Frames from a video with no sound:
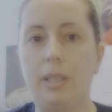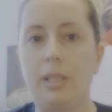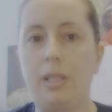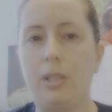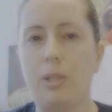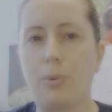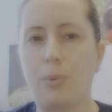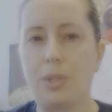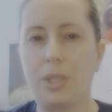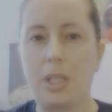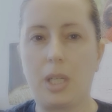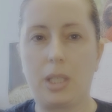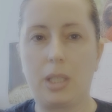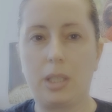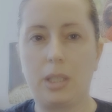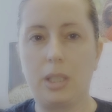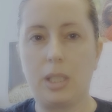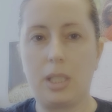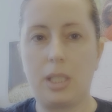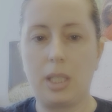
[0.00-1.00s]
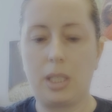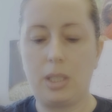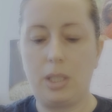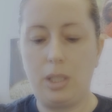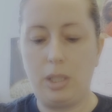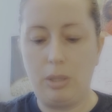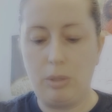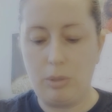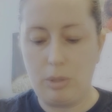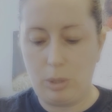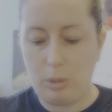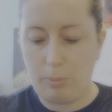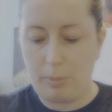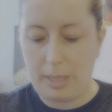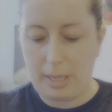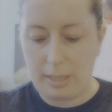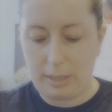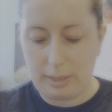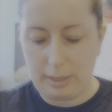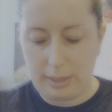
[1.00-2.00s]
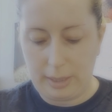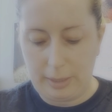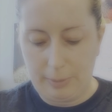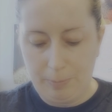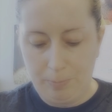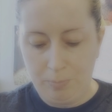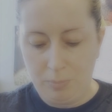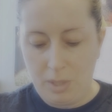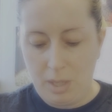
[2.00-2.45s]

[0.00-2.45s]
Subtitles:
You know, it's not going to stick to you too badly.